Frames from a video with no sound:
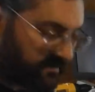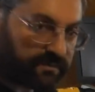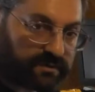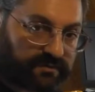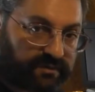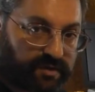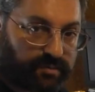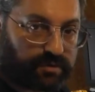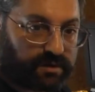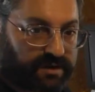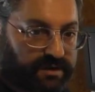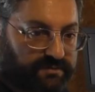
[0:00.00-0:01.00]
For example,
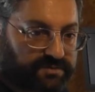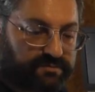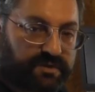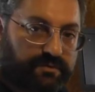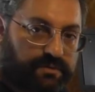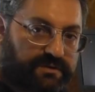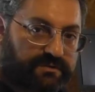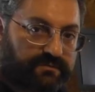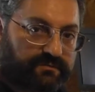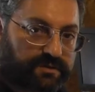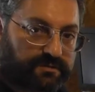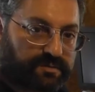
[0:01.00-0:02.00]
I have a Smith & Wesson
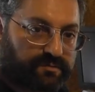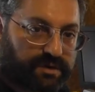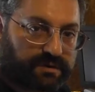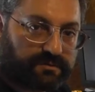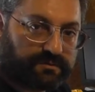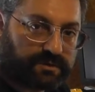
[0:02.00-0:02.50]
Victory model